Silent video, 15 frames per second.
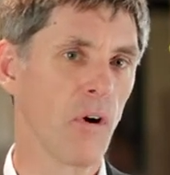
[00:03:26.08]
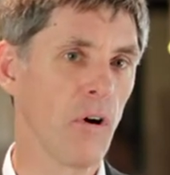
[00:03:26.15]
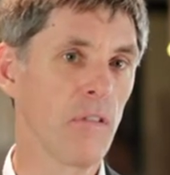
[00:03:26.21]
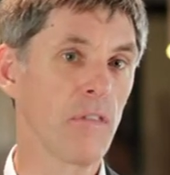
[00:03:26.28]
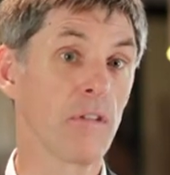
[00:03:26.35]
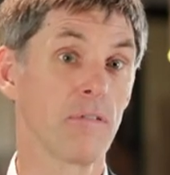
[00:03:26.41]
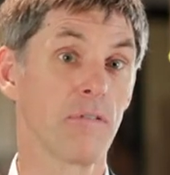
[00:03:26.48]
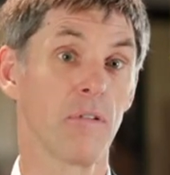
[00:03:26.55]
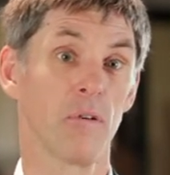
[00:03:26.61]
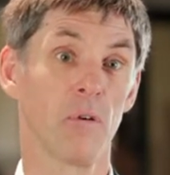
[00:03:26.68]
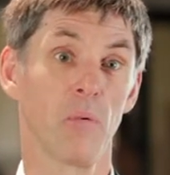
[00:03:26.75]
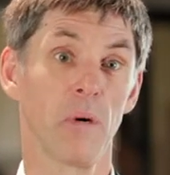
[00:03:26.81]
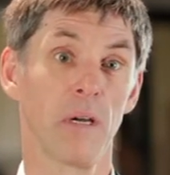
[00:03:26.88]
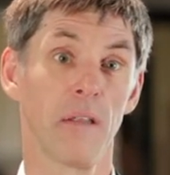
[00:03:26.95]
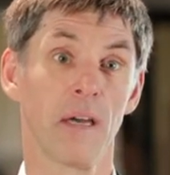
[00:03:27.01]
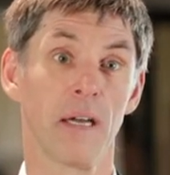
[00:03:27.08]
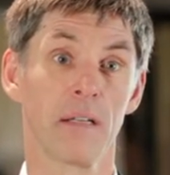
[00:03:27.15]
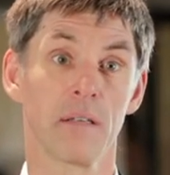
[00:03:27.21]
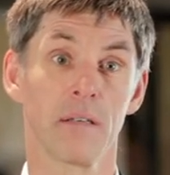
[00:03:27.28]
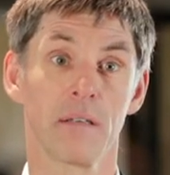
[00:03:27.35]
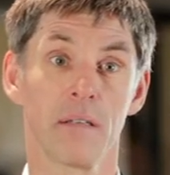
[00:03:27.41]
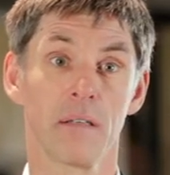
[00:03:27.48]
on the floor where that
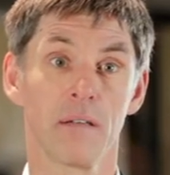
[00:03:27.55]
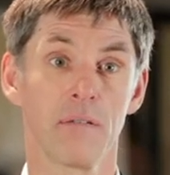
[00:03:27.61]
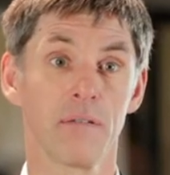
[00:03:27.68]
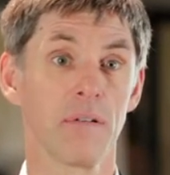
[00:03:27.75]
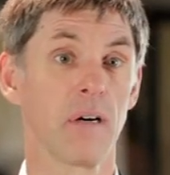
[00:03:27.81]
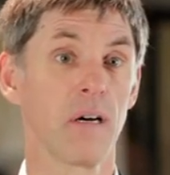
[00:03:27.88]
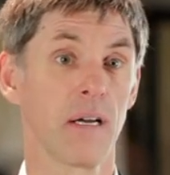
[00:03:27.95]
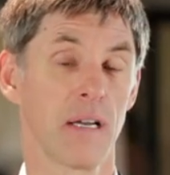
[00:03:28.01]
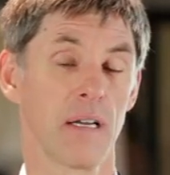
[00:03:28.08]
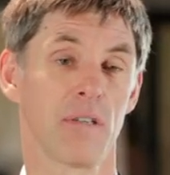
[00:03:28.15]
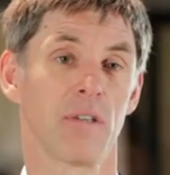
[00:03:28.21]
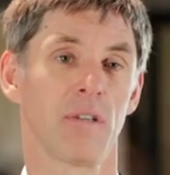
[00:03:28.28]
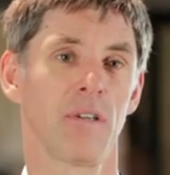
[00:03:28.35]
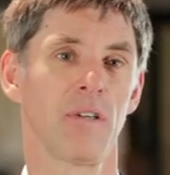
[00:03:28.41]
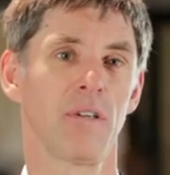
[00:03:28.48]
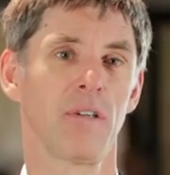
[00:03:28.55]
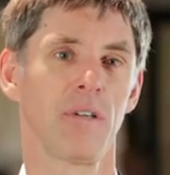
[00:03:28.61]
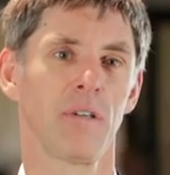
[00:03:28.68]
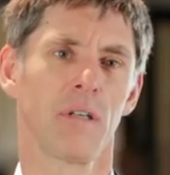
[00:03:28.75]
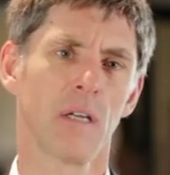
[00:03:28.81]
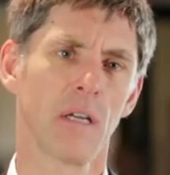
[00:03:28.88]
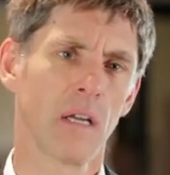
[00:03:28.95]
fire has
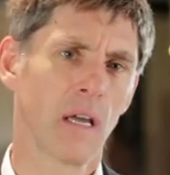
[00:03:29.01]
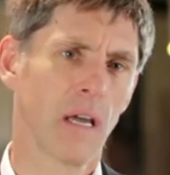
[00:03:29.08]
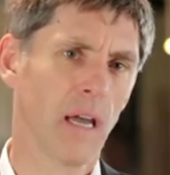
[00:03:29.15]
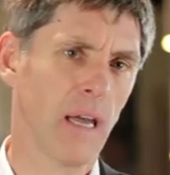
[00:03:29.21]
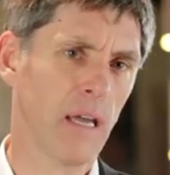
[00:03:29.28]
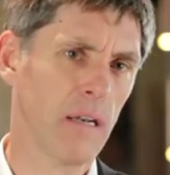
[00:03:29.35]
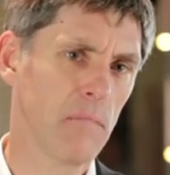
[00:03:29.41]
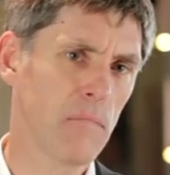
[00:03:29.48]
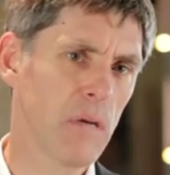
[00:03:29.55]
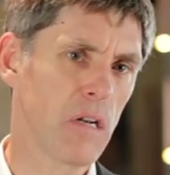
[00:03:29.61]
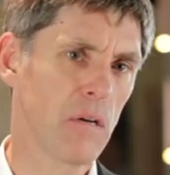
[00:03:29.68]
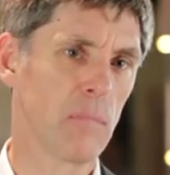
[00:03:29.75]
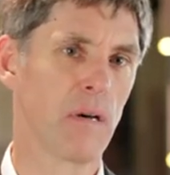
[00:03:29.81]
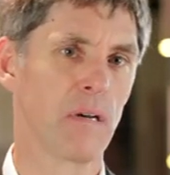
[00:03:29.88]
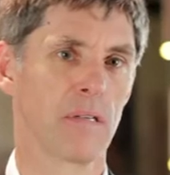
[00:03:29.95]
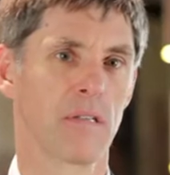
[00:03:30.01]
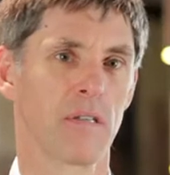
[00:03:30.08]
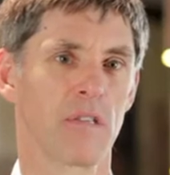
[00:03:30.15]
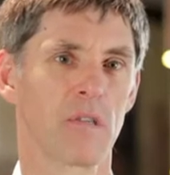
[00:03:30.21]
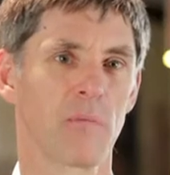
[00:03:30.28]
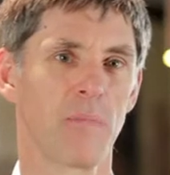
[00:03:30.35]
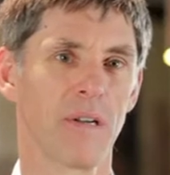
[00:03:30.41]
occurred and minimise
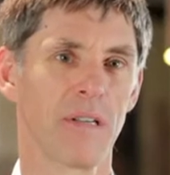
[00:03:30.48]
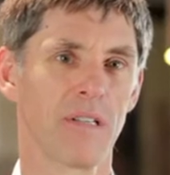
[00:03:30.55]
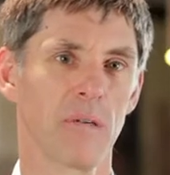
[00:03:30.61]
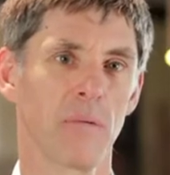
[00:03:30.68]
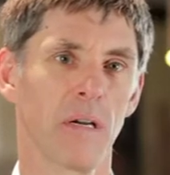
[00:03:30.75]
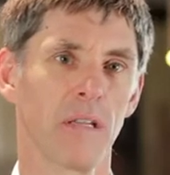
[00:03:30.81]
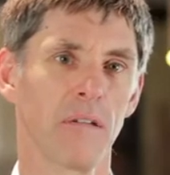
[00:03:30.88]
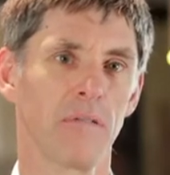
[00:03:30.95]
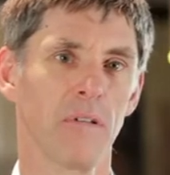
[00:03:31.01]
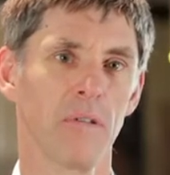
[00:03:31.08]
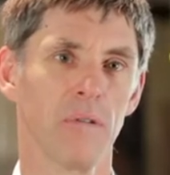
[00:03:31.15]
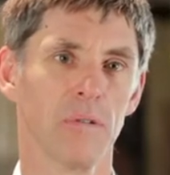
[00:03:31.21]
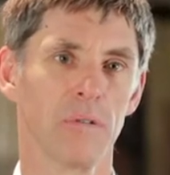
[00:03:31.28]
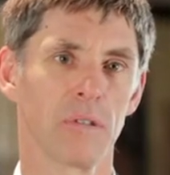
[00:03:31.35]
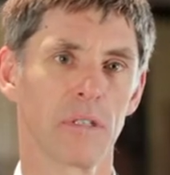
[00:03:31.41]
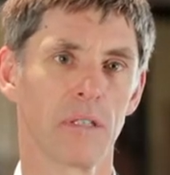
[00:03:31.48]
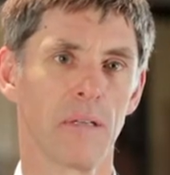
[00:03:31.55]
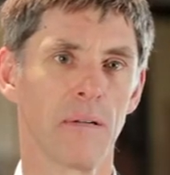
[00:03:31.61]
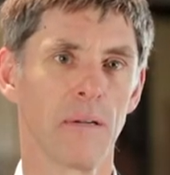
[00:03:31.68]
its spread to other floors.